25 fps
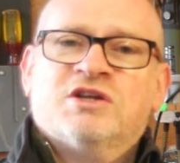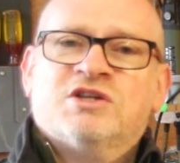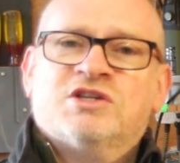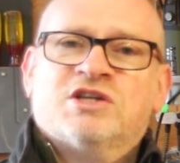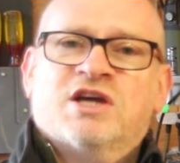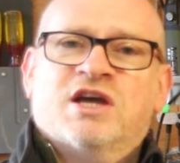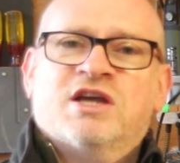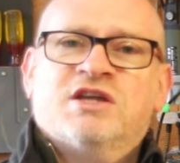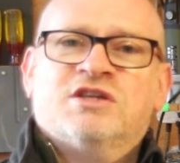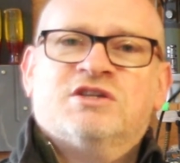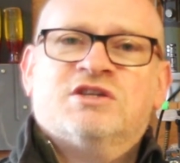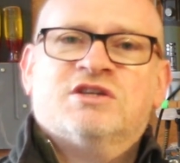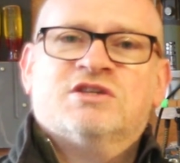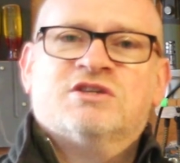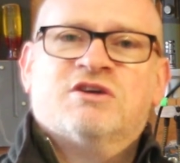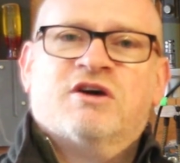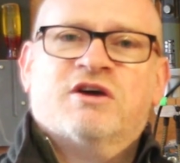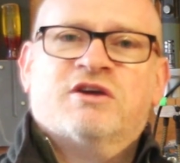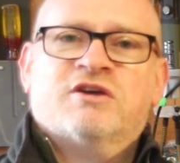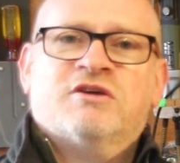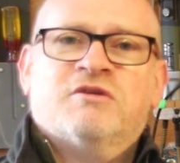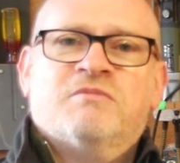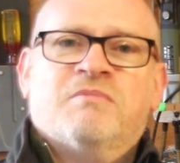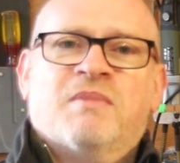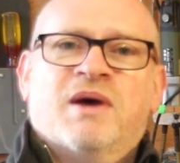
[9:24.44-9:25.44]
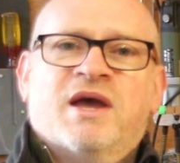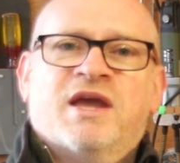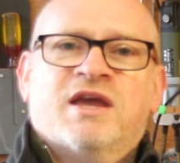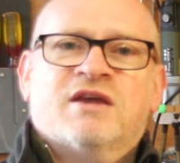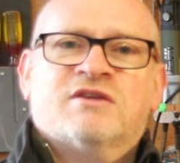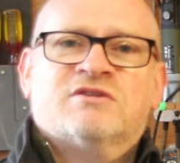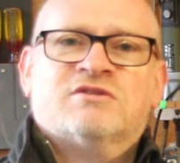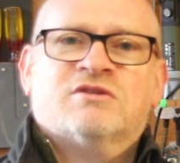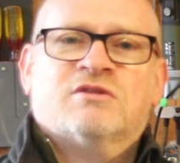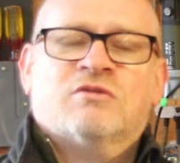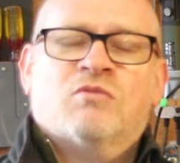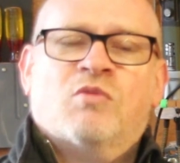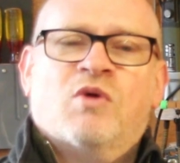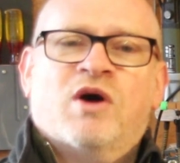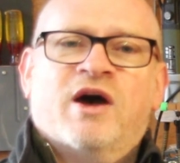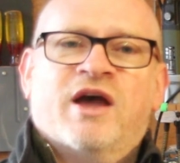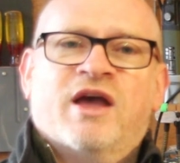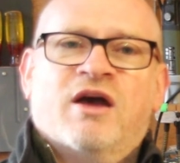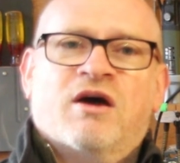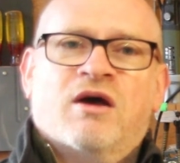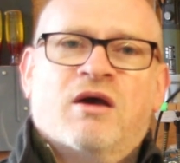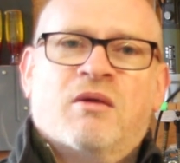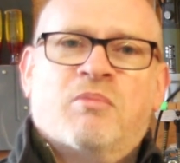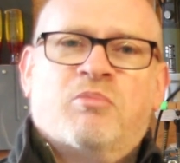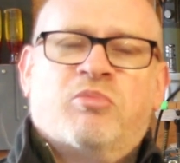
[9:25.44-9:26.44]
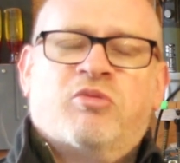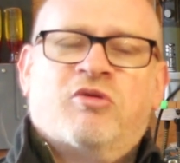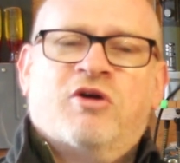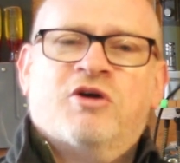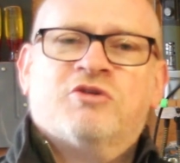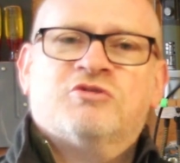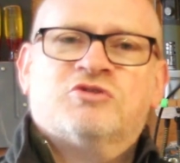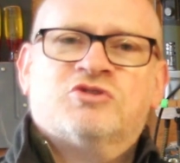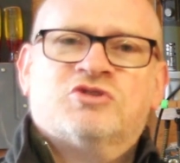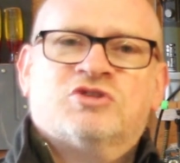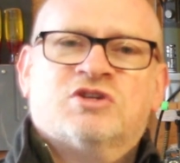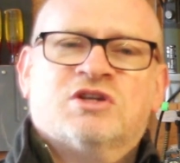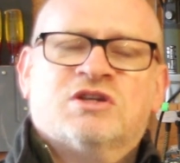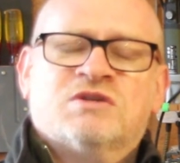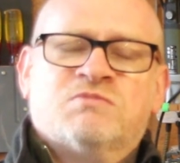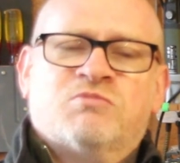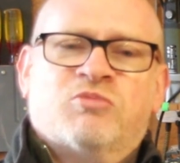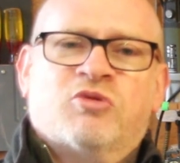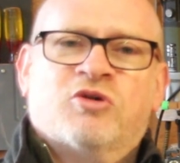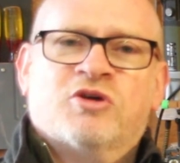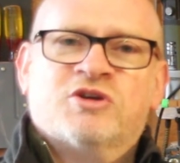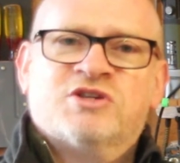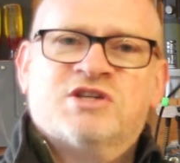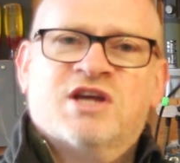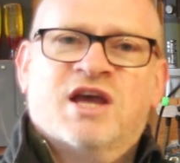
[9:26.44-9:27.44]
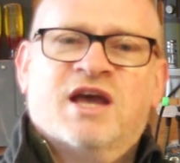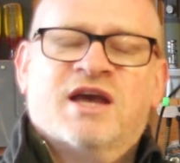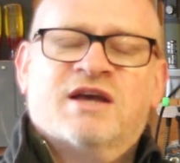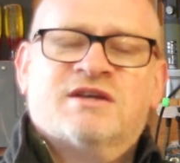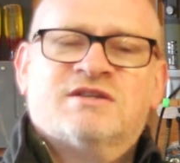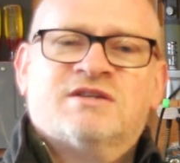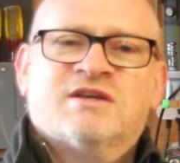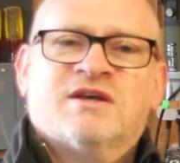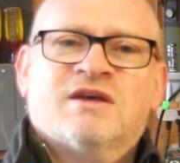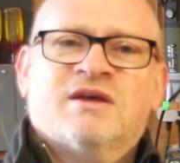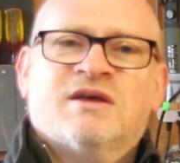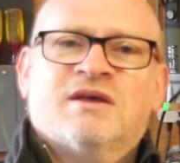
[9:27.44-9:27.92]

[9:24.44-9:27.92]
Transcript: changes I could make to the way I approached this project,